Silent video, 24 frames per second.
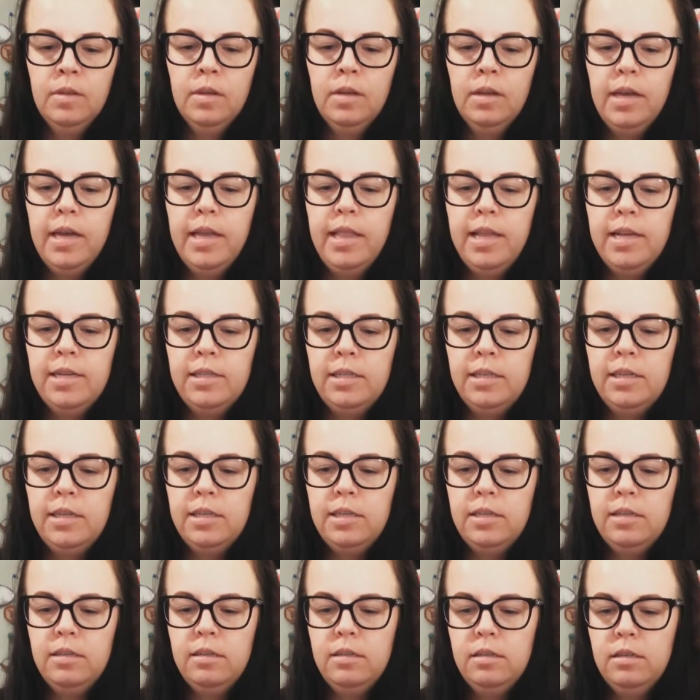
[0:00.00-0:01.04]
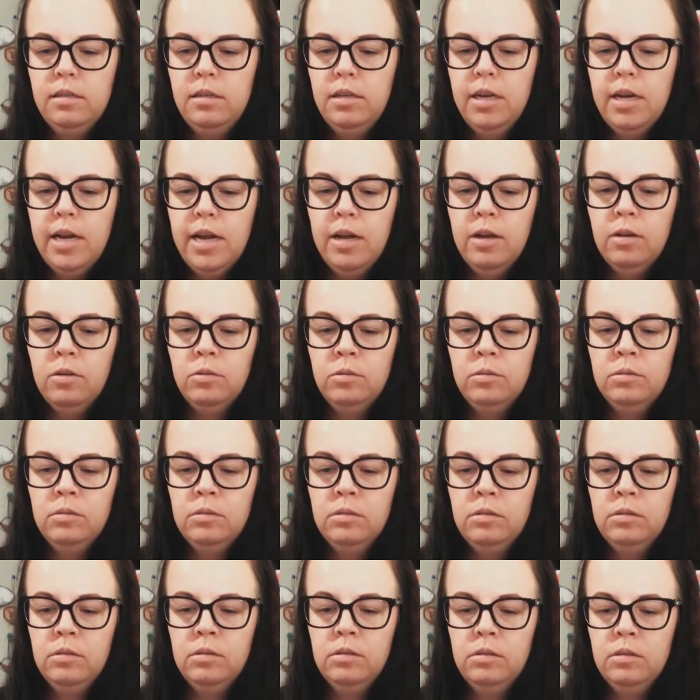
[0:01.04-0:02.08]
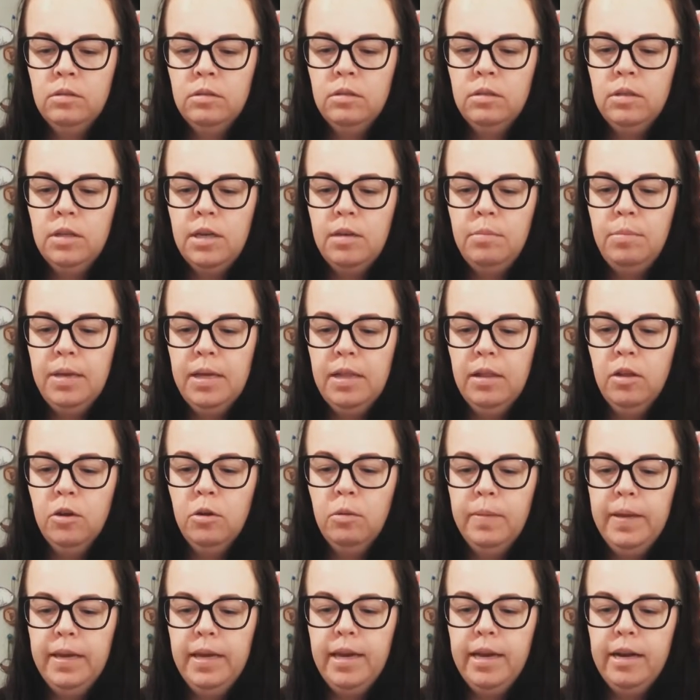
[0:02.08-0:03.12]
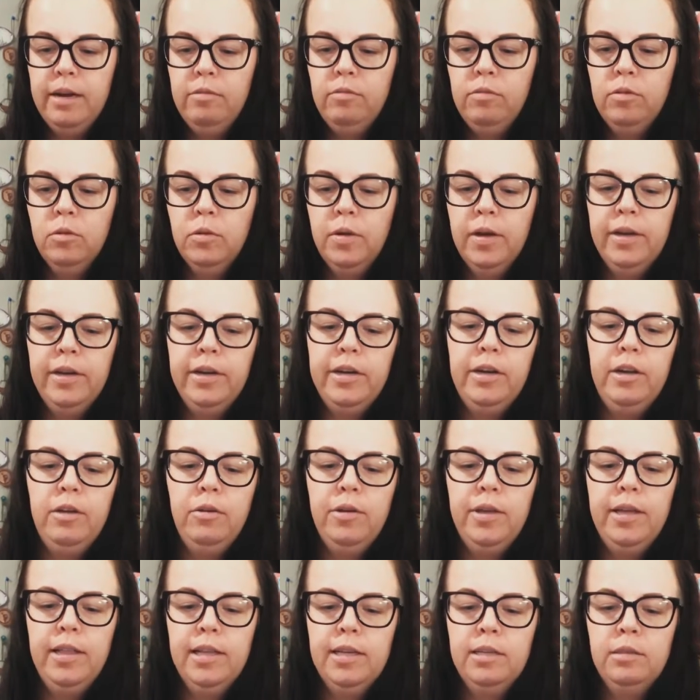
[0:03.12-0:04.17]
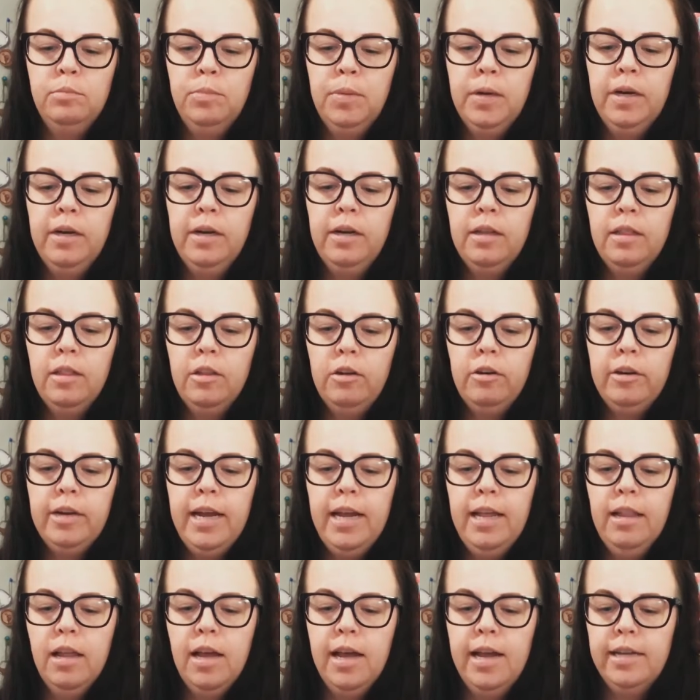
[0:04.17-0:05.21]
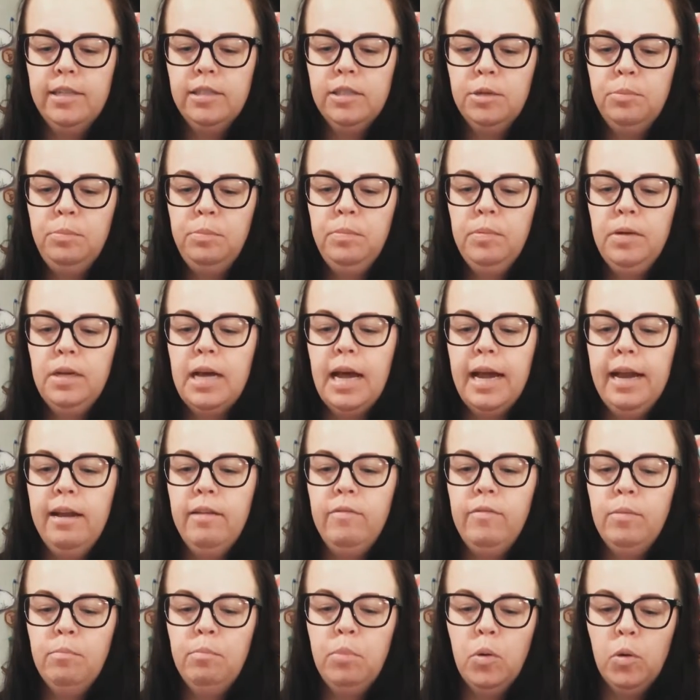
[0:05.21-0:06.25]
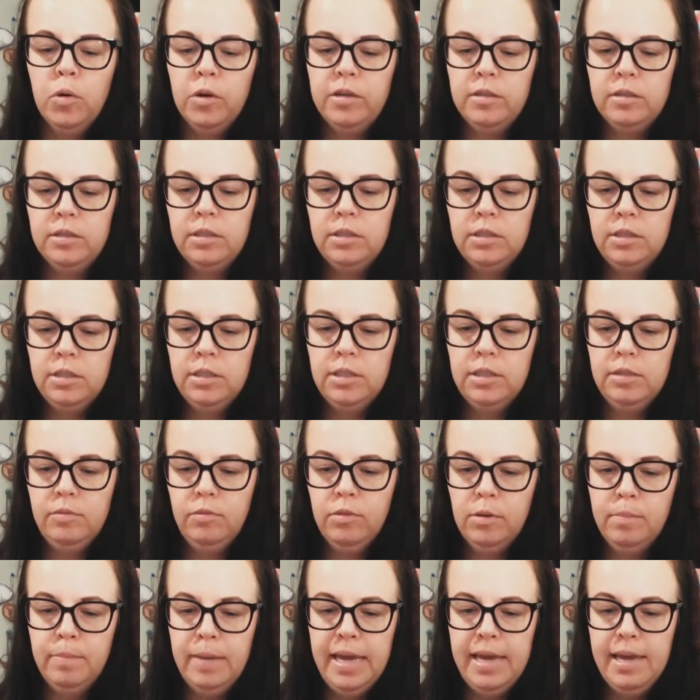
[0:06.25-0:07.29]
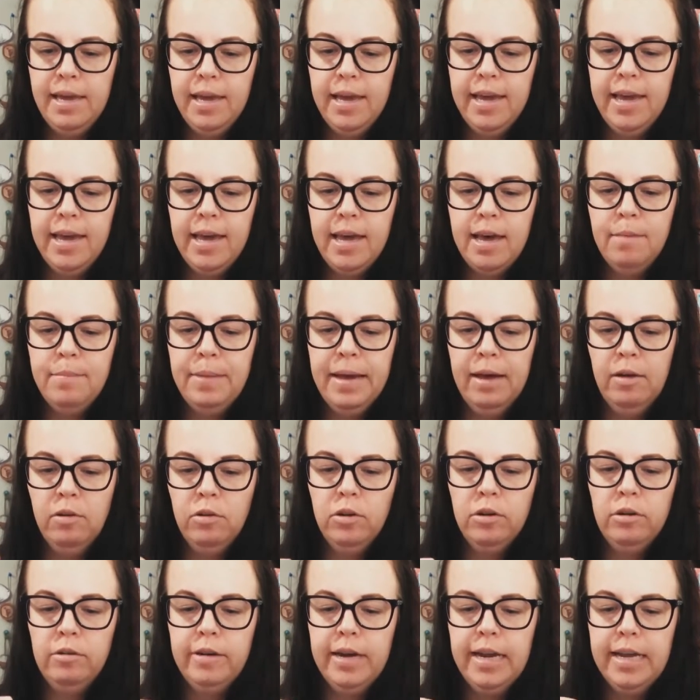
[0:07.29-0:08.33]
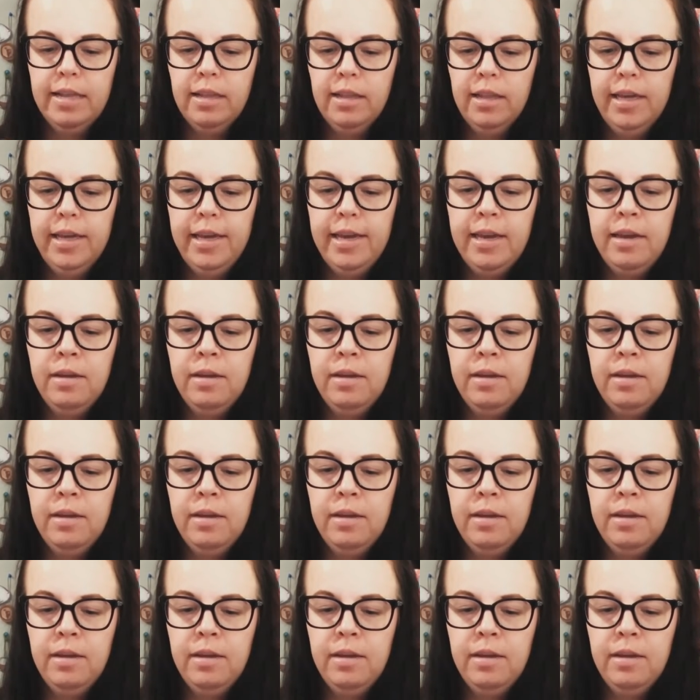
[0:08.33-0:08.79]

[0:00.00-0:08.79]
And this is, gotta be a little bit careful while you're doing this part. The gray lines are kind of important for making it come out correctly.